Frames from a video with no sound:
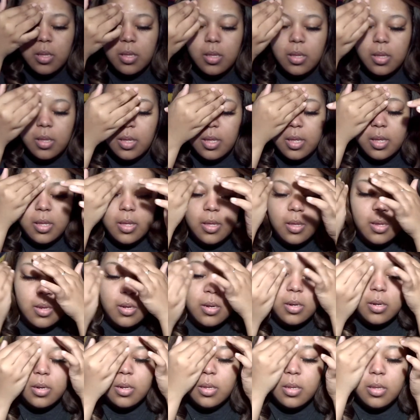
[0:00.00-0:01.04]

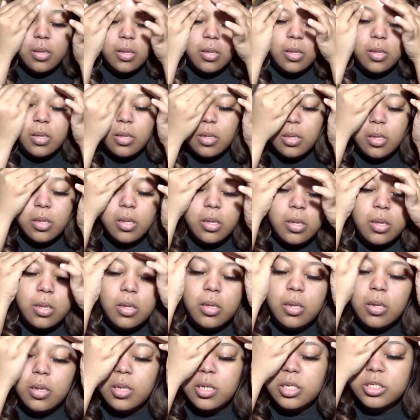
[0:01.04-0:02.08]
and
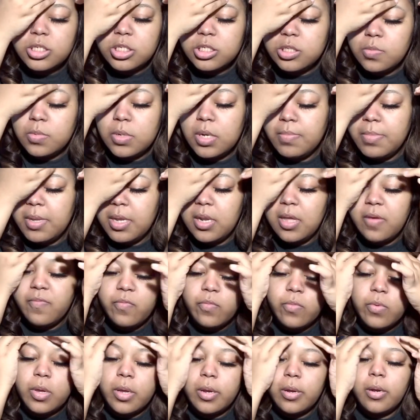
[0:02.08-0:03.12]
let's just rub that
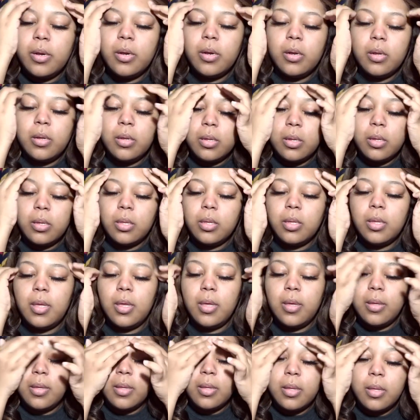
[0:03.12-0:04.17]
everywhere
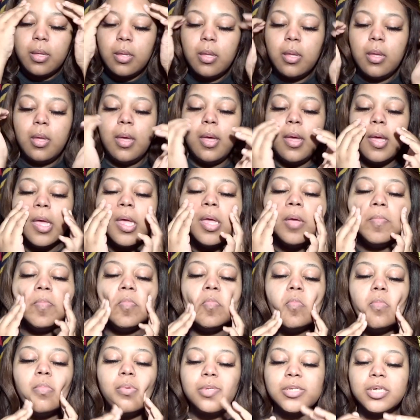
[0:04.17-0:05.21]
okay I
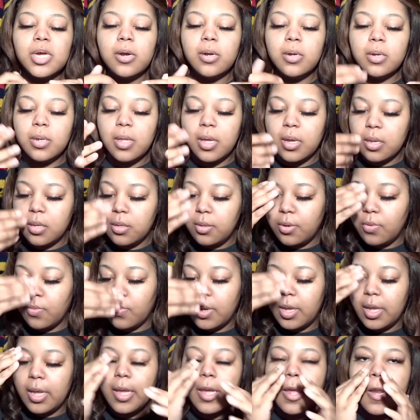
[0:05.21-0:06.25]
am turning like a little
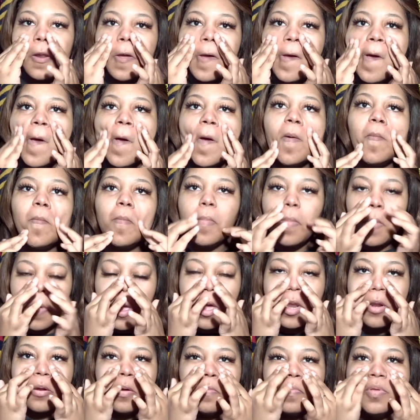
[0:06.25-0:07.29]
red um
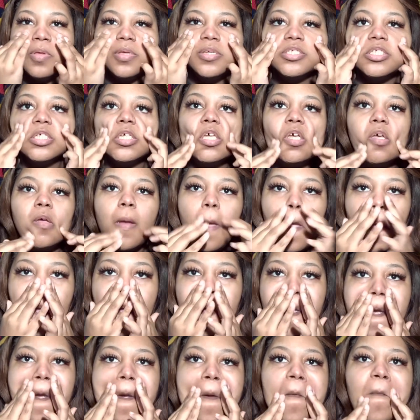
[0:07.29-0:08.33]
I don't know if you can see it
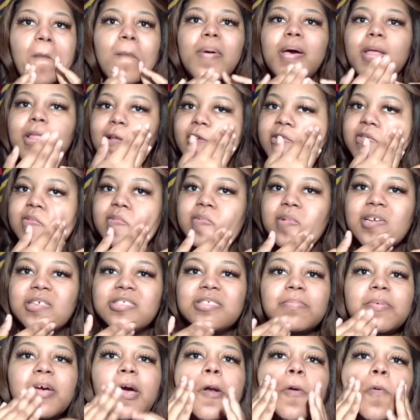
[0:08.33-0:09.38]
but that's because
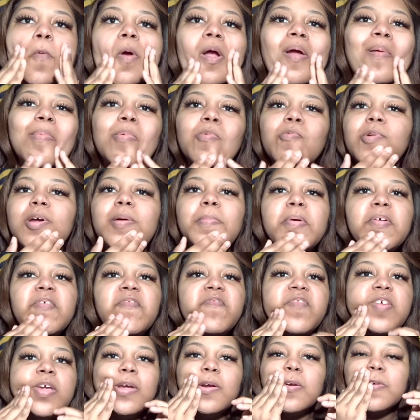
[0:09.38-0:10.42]
I'm kind of rubbing
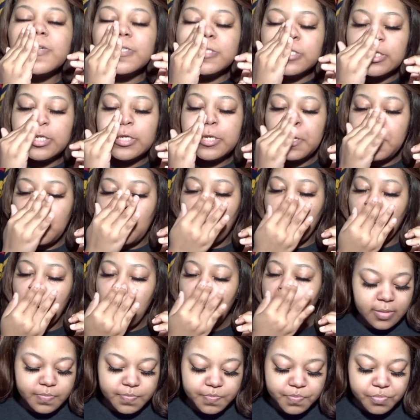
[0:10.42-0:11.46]
vigorously
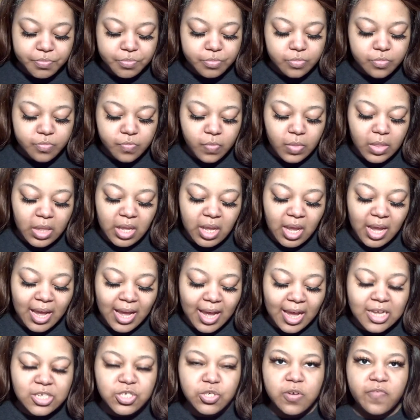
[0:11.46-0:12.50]

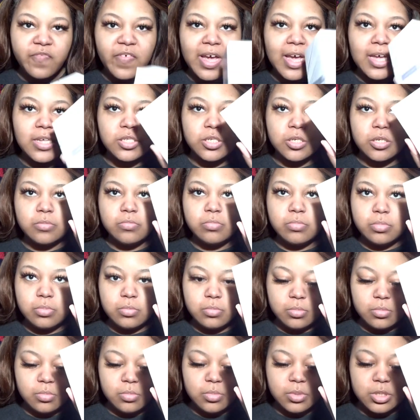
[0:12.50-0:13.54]
Hydra Vizor
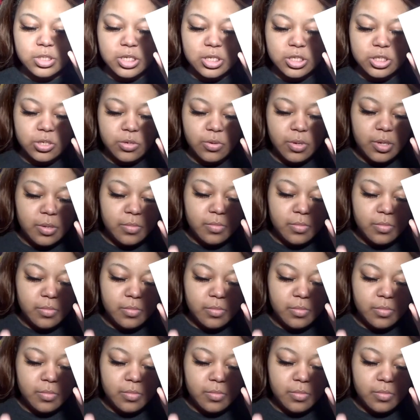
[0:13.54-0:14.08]
sunscreen